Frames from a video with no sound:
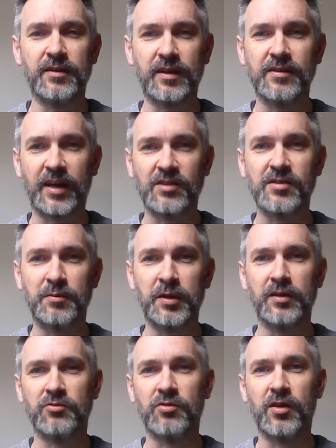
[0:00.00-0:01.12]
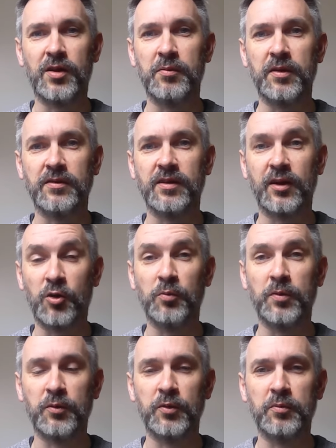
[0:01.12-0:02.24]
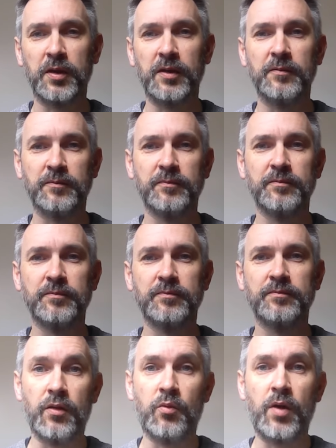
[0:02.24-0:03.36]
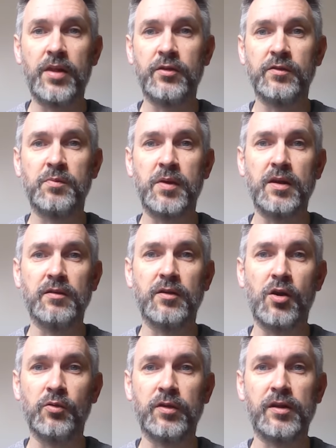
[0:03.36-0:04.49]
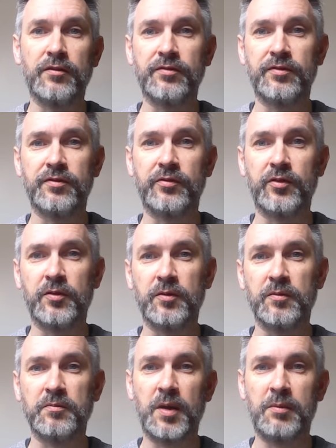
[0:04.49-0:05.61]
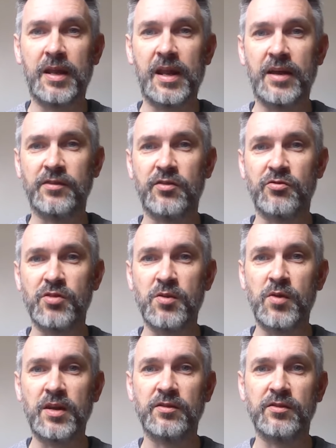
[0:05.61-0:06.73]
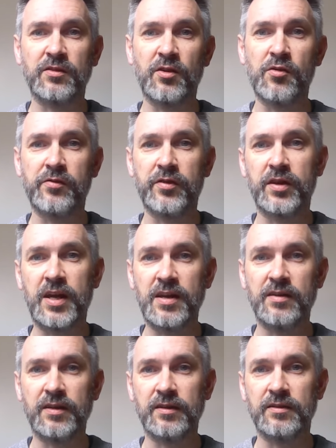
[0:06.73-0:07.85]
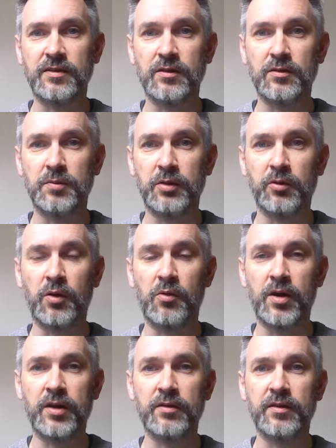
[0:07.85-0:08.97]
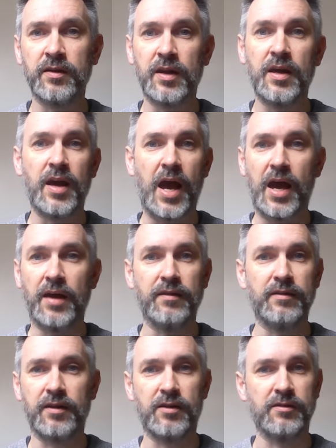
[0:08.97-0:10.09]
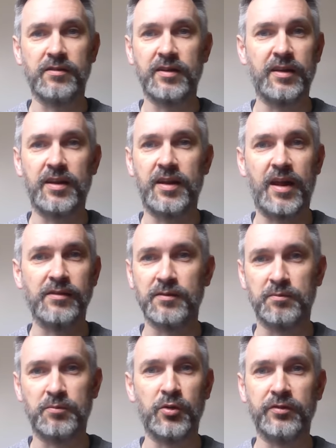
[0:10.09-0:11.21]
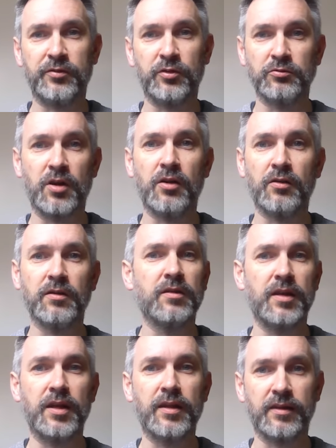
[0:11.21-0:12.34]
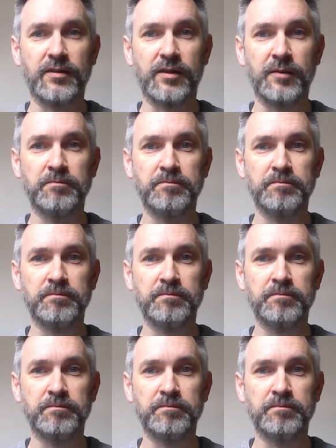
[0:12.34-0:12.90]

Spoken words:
it's actually been as reliable as I hoped it would be. The weather has been cold enough for maybe the last 3 weeks or so for the heating to be required. And honestly, it hasn't put a foot wrong in that time.